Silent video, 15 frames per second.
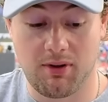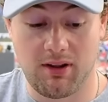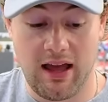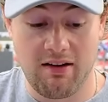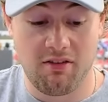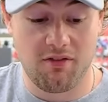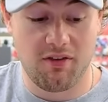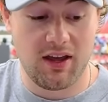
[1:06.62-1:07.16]

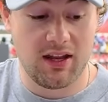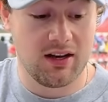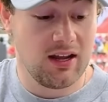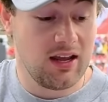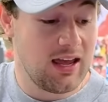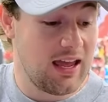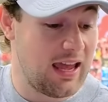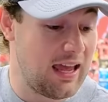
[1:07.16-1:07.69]
Lab event,
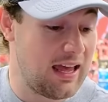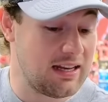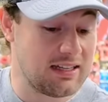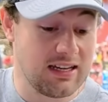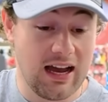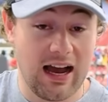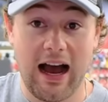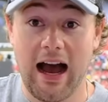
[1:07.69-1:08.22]
and
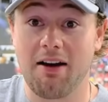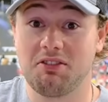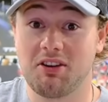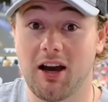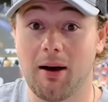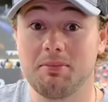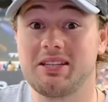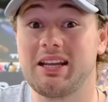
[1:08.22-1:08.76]
I've
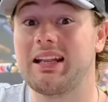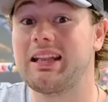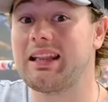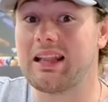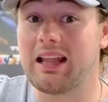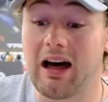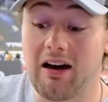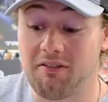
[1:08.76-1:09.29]
come to
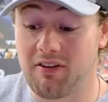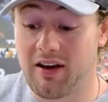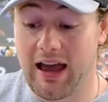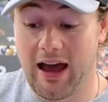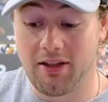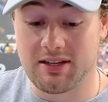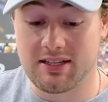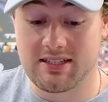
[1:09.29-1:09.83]
love
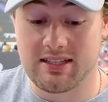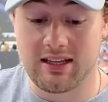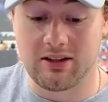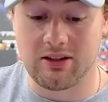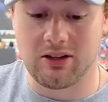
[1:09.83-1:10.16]
how this thing